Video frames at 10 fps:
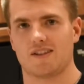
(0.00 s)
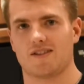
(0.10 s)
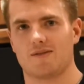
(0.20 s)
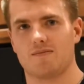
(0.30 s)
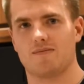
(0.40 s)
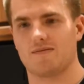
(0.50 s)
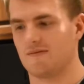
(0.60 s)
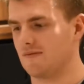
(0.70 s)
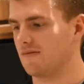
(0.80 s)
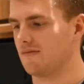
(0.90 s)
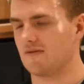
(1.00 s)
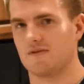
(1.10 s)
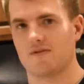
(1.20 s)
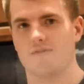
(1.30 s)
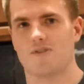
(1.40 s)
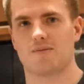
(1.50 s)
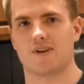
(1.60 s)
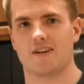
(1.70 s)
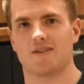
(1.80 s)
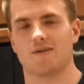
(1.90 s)
I
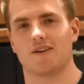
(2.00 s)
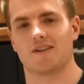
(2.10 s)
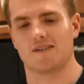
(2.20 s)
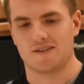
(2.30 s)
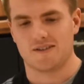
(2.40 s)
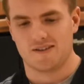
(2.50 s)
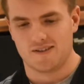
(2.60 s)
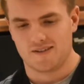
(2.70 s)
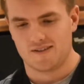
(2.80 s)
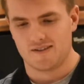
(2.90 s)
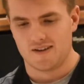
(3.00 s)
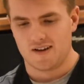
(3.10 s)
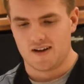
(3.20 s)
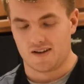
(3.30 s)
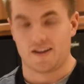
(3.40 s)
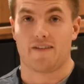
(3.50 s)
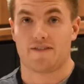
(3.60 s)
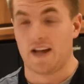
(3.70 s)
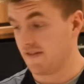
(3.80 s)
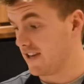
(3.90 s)
think really. Because
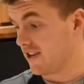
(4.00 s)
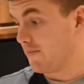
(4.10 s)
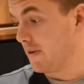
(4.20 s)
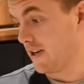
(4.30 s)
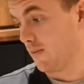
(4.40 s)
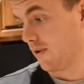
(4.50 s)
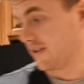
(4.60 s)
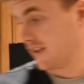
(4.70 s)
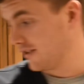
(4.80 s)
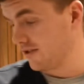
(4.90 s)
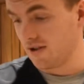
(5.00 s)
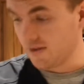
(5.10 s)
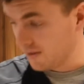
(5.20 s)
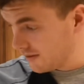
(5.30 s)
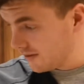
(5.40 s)
I've, I've seen spinning works, I can show you.